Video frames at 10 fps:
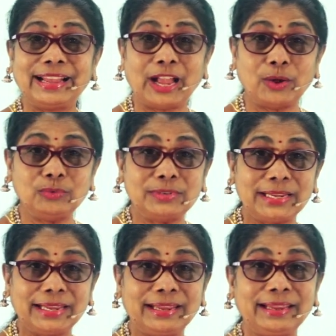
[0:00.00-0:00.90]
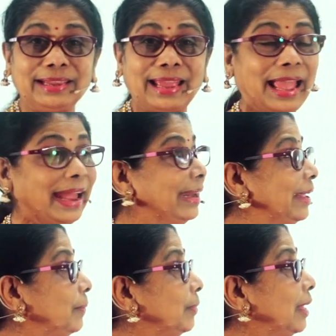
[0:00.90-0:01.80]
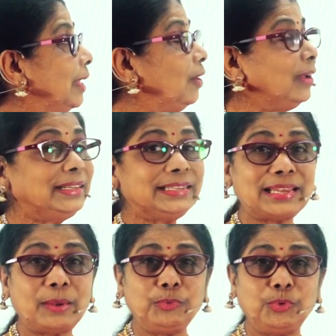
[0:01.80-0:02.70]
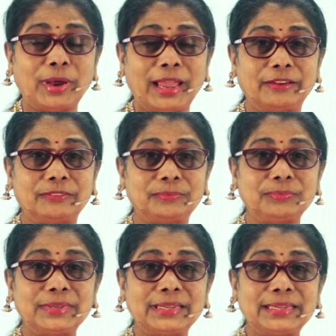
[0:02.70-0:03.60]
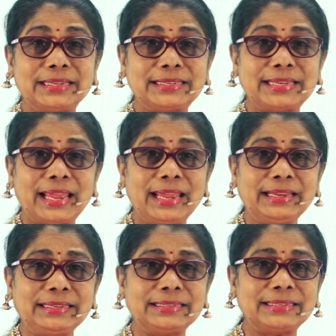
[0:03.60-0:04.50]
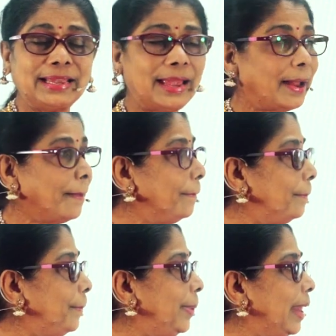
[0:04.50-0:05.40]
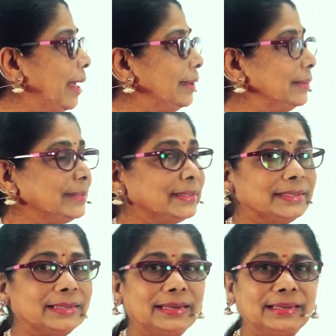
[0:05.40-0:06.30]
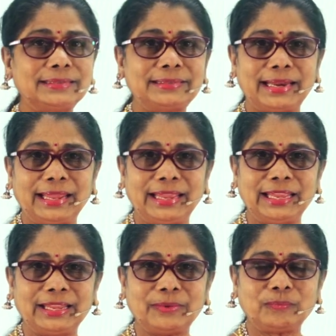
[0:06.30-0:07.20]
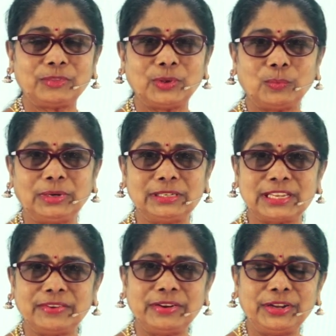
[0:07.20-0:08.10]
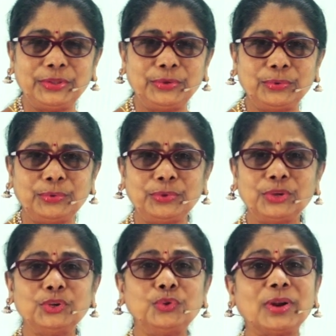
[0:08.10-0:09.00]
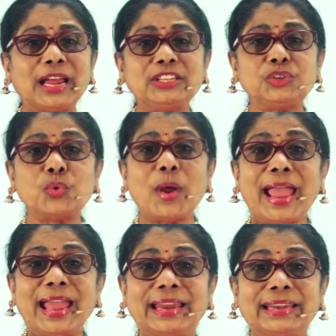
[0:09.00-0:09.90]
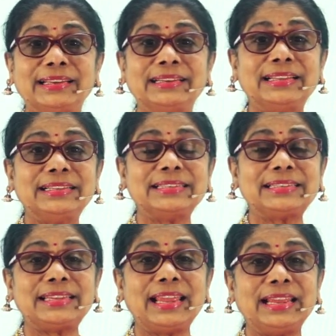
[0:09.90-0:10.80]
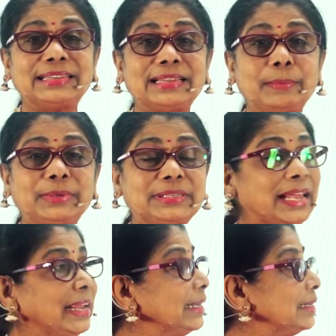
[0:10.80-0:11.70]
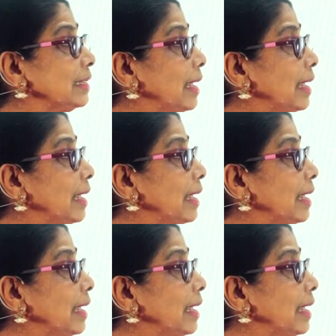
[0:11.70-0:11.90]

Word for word: counting, adding. Look at the sum you have. 6 plus 3. What is given to you? You're asked to add. 6, number 6,